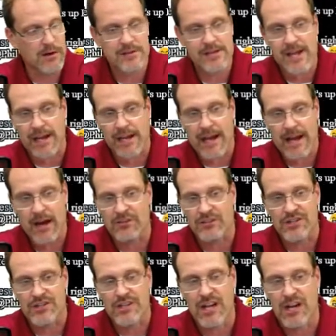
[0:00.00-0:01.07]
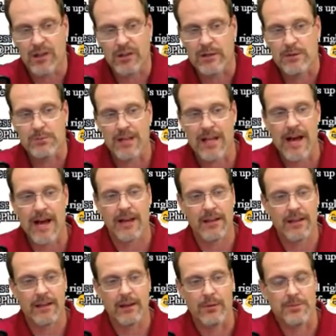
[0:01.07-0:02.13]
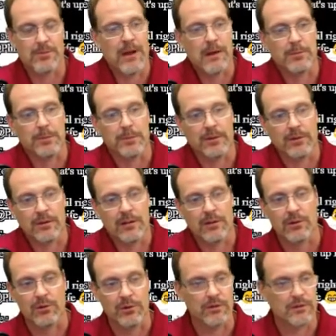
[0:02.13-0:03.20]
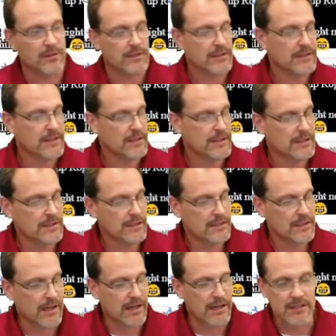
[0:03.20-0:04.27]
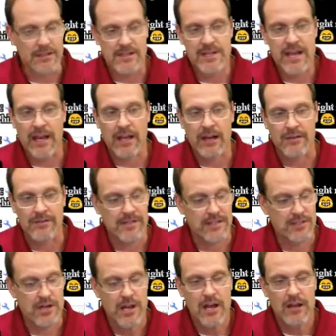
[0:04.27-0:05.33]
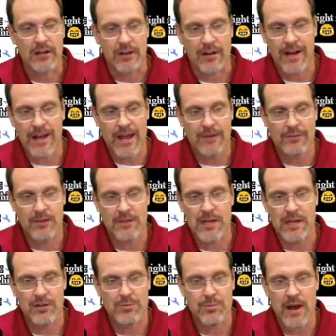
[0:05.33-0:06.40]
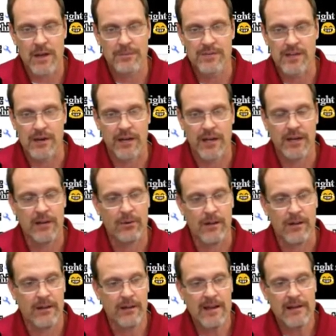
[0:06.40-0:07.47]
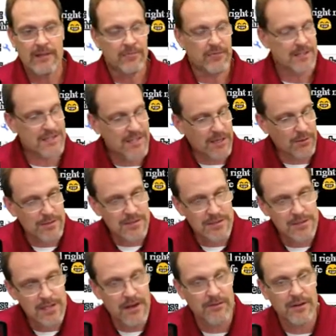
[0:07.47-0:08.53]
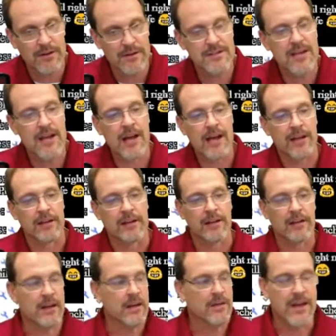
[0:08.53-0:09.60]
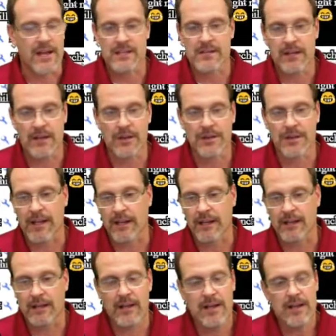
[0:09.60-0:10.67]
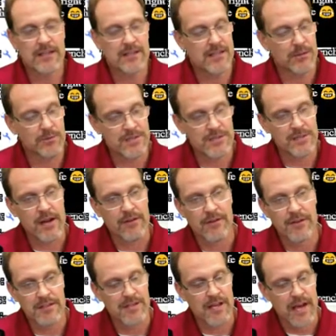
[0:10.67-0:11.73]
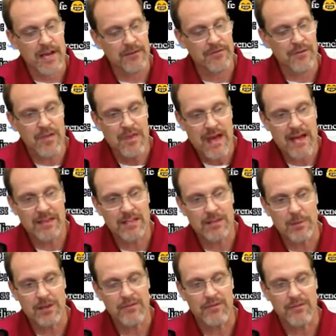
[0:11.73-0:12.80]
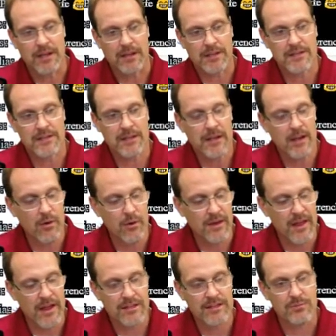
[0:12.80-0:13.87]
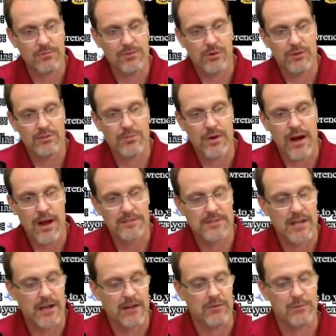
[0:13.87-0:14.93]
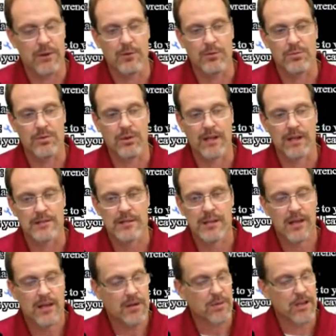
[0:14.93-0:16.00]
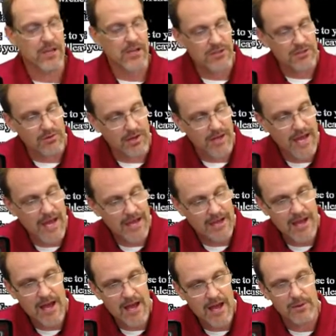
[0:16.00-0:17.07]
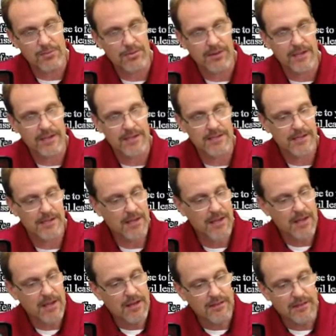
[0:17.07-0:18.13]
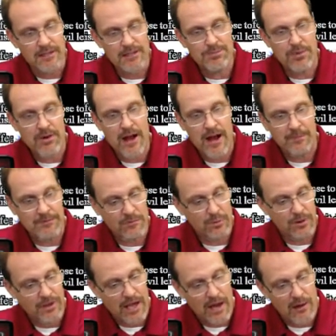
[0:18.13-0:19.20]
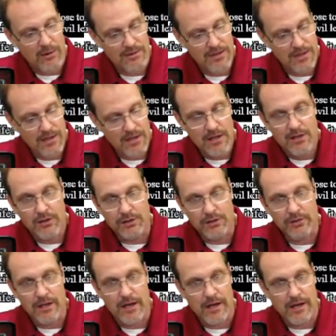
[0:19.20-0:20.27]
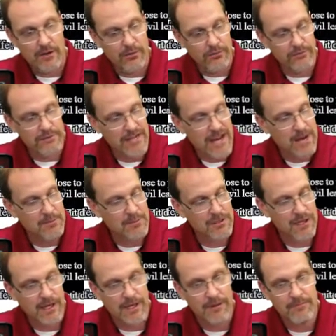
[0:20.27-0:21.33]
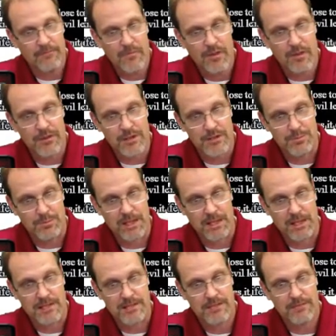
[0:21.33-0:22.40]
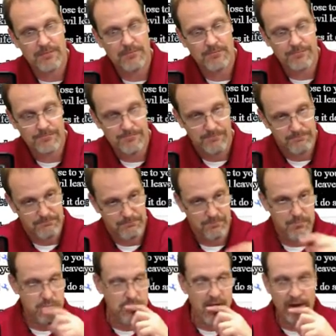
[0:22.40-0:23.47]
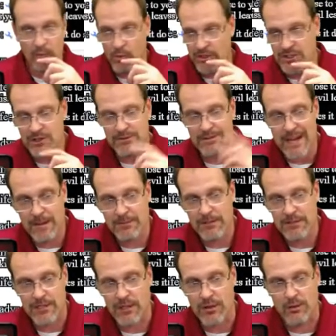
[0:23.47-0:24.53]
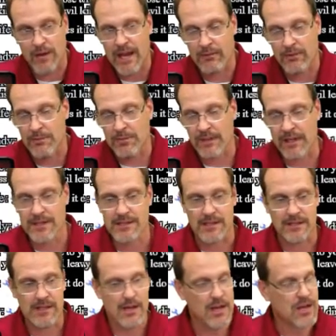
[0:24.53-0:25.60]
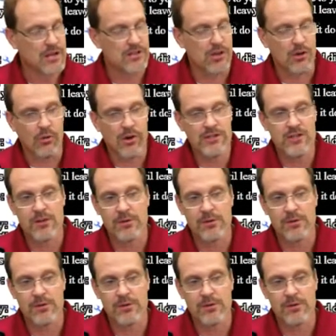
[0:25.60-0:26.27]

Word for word: take it out, and just color it black. It would probably look cool, uh, and just take it off. Since you're going to have to change props out anyway, this thing was never designed. That's another thing. This thing was never designed for that to be fixed or that to, those props to ever be replaced because you cannot replace these props without uh, damaging this piece. And once you damage it, you can't replace it. So once you